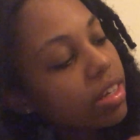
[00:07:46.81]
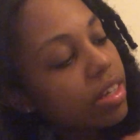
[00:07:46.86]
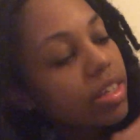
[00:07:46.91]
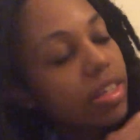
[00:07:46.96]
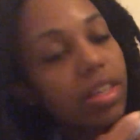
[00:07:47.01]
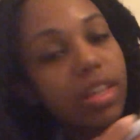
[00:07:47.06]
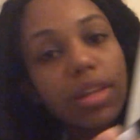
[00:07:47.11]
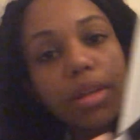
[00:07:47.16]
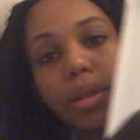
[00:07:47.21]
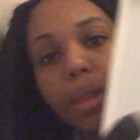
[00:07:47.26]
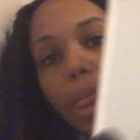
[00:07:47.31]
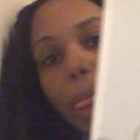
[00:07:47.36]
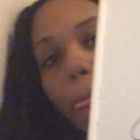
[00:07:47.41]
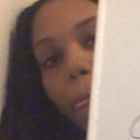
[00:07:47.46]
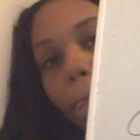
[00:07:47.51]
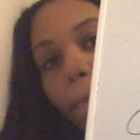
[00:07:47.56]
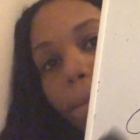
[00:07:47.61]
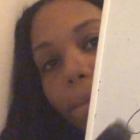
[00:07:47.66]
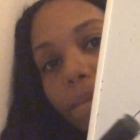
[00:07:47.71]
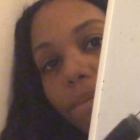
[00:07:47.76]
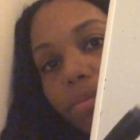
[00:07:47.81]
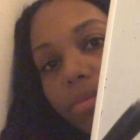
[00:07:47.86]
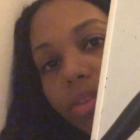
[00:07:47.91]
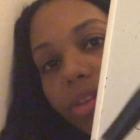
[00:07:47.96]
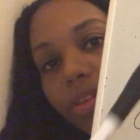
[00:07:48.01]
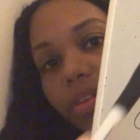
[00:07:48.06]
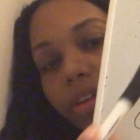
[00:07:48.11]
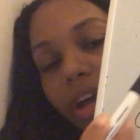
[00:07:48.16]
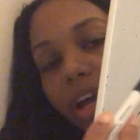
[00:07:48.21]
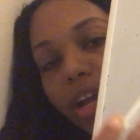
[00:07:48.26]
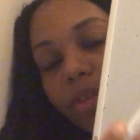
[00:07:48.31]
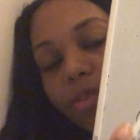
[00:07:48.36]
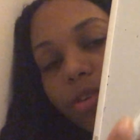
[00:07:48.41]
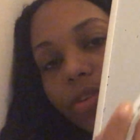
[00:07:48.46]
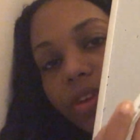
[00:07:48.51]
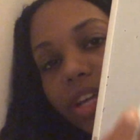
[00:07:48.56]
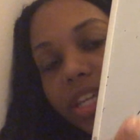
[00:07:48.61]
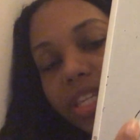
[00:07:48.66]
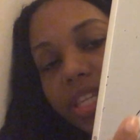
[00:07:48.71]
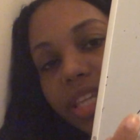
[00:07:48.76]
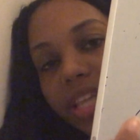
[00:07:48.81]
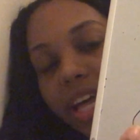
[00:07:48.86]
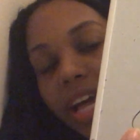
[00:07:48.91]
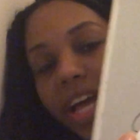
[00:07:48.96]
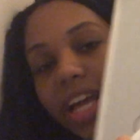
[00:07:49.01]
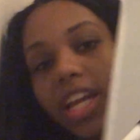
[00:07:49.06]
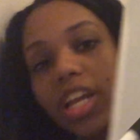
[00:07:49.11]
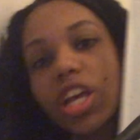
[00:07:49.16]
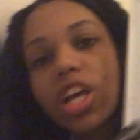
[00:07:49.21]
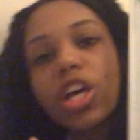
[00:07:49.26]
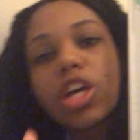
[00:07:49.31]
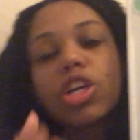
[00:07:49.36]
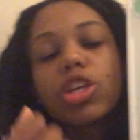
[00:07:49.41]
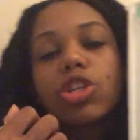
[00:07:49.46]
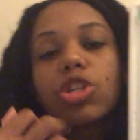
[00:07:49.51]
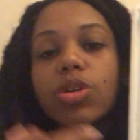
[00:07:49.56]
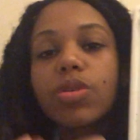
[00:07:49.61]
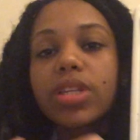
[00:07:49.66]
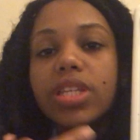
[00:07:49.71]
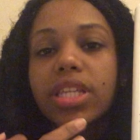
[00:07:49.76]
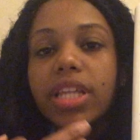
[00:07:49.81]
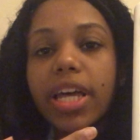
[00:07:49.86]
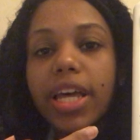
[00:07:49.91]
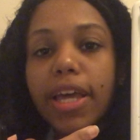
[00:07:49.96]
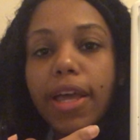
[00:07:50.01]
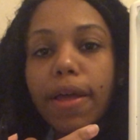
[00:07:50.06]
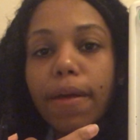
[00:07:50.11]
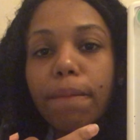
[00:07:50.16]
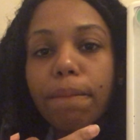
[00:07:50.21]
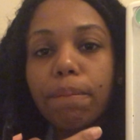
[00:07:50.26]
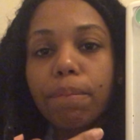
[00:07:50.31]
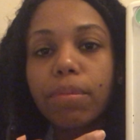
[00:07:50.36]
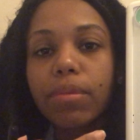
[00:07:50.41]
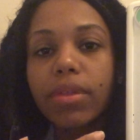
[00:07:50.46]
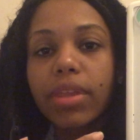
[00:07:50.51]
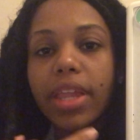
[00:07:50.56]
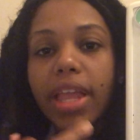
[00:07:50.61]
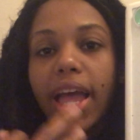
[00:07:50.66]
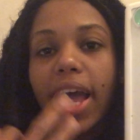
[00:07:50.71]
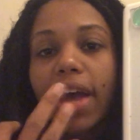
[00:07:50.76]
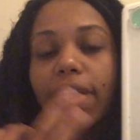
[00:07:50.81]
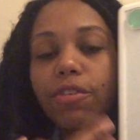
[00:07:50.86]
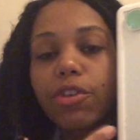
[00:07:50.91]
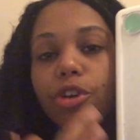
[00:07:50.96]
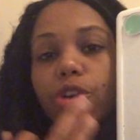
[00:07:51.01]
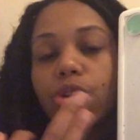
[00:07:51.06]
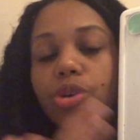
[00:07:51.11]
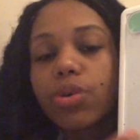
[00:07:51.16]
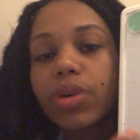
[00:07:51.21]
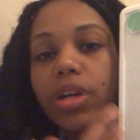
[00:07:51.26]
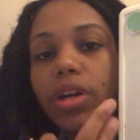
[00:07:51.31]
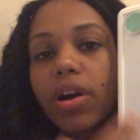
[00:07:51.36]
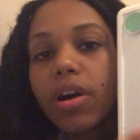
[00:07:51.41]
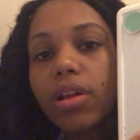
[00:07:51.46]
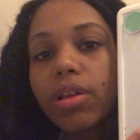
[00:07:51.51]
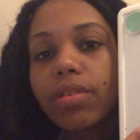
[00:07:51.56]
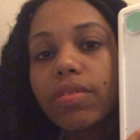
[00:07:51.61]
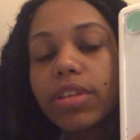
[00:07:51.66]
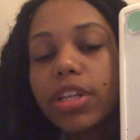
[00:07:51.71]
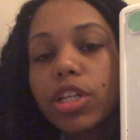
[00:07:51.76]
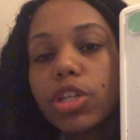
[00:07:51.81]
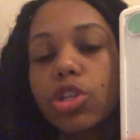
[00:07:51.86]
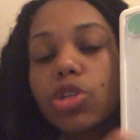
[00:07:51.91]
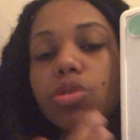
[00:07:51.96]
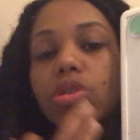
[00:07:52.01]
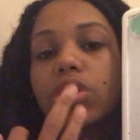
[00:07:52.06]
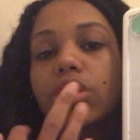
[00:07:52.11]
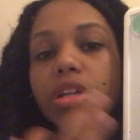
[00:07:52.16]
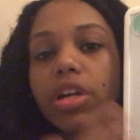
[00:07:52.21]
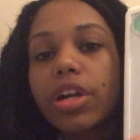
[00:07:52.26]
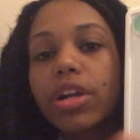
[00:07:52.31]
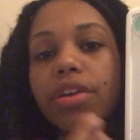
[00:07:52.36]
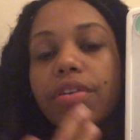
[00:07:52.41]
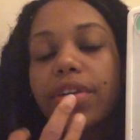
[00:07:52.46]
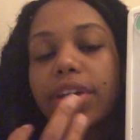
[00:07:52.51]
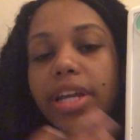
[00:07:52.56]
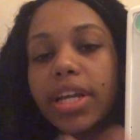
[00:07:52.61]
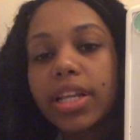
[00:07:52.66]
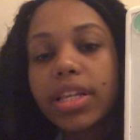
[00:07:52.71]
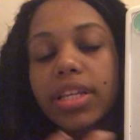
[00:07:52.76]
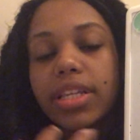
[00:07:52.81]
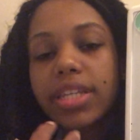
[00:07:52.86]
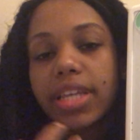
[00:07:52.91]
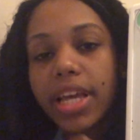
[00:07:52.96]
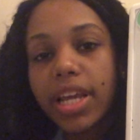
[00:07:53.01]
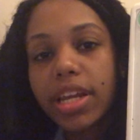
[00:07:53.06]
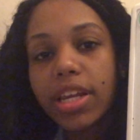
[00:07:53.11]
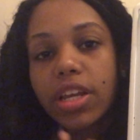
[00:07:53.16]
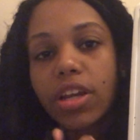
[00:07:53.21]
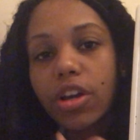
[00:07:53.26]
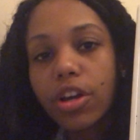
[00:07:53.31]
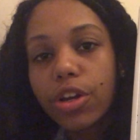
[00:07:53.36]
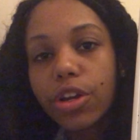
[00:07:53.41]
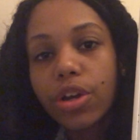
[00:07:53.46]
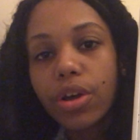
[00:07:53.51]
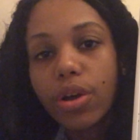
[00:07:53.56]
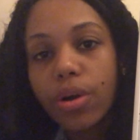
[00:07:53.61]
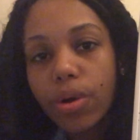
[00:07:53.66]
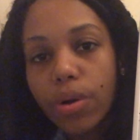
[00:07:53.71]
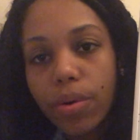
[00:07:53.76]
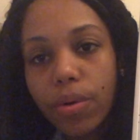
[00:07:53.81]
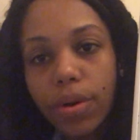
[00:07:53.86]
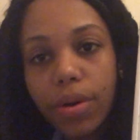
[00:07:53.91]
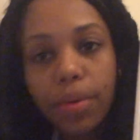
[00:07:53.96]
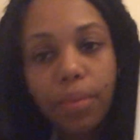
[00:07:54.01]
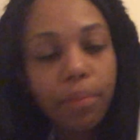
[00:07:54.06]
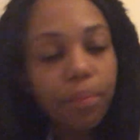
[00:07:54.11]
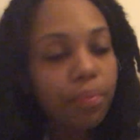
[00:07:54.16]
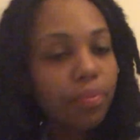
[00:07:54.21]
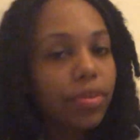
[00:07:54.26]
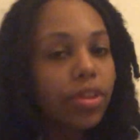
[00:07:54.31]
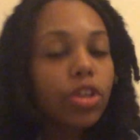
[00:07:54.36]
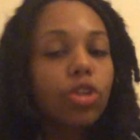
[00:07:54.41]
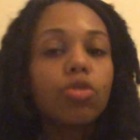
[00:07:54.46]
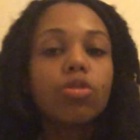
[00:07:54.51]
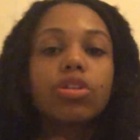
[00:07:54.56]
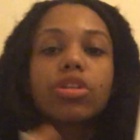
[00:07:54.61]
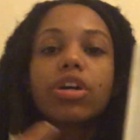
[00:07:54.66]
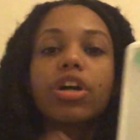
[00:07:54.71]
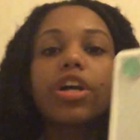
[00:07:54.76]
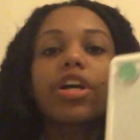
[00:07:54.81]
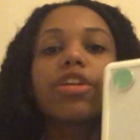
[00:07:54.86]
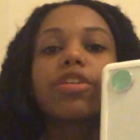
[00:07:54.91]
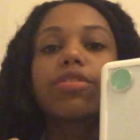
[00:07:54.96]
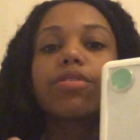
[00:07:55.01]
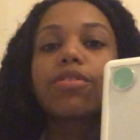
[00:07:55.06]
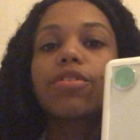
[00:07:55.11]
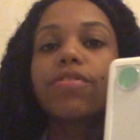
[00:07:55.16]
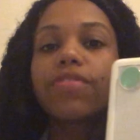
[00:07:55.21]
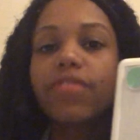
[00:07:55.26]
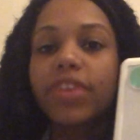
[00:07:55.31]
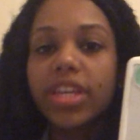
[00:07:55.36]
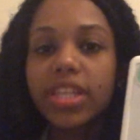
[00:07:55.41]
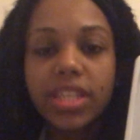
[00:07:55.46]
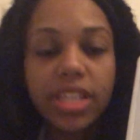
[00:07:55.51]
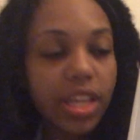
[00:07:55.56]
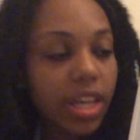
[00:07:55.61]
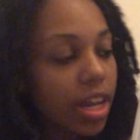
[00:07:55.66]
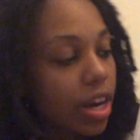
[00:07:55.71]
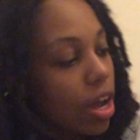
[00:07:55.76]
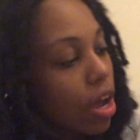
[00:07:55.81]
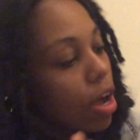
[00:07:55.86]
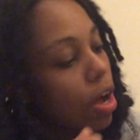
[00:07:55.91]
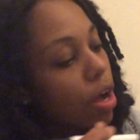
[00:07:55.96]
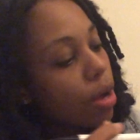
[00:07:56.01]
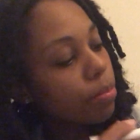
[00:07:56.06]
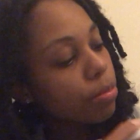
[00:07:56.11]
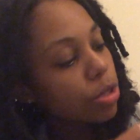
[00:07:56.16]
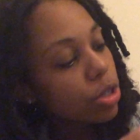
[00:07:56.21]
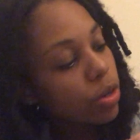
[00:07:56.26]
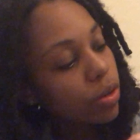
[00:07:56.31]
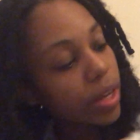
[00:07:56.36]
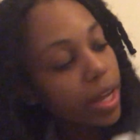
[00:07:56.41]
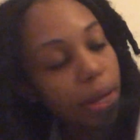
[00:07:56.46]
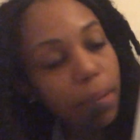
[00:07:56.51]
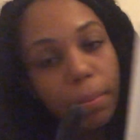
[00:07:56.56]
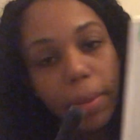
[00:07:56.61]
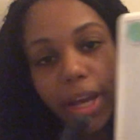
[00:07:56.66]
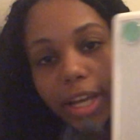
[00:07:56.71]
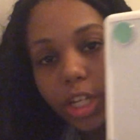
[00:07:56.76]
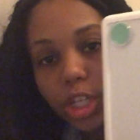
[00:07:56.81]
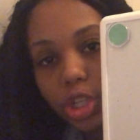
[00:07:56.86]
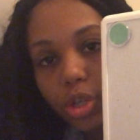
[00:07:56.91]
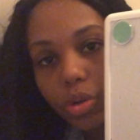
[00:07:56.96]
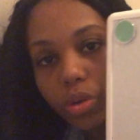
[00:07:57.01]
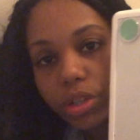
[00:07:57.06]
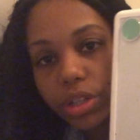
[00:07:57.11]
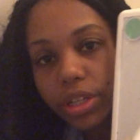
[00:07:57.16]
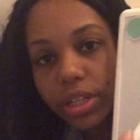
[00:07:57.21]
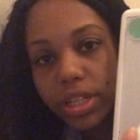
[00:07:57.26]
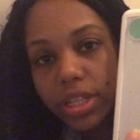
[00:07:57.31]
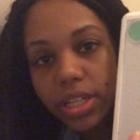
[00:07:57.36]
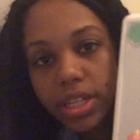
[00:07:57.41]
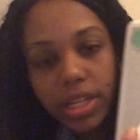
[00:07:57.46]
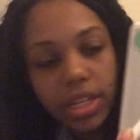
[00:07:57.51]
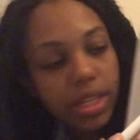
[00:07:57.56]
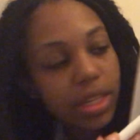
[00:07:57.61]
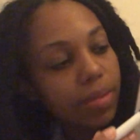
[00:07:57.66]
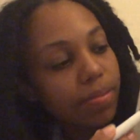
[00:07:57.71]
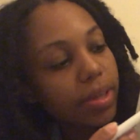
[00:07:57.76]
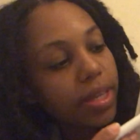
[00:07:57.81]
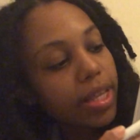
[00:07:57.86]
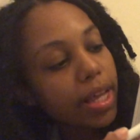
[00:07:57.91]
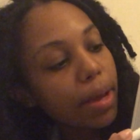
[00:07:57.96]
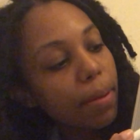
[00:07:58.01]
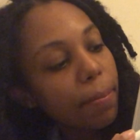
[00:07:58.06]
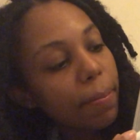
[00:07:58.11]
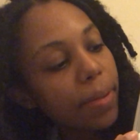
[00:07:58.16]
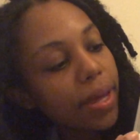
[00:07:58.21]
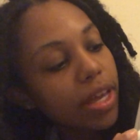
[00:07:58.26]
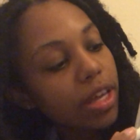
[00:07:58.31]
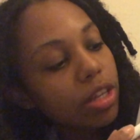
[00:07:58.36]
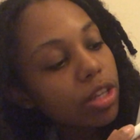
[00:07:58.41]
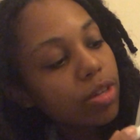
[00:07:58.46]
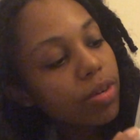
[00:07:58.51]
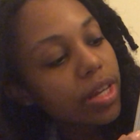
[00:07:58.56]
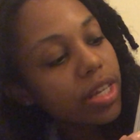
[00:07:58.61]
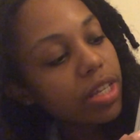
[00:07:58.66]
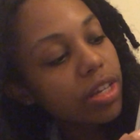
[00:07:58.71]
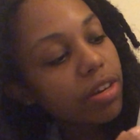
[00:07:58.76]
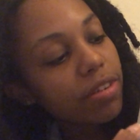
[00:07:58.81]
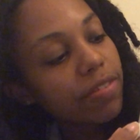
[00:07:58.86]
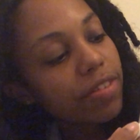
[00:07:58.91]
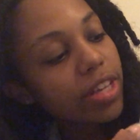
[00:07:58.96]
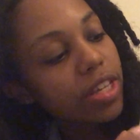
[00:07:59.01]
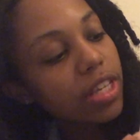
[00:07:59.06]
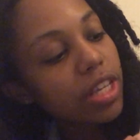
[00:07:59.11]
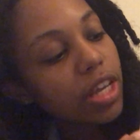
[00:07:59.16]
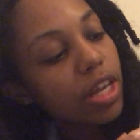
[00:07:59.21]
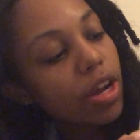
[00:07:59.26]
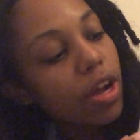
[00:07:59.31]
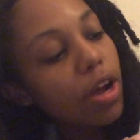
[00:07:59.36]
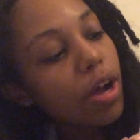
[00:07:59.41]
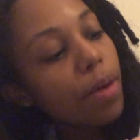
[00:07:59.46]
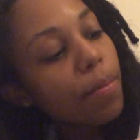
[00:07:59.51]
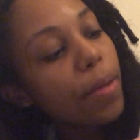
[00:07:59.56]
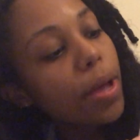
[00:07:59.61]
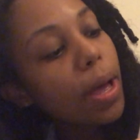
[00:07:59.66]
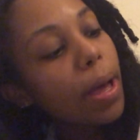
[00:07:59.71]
See? You kind of erase that. So it's like after doing all of this, you start creating the technique on your own. You start fixing it up. So like my shoulder doesn't need to be that big, so I start fixing it up.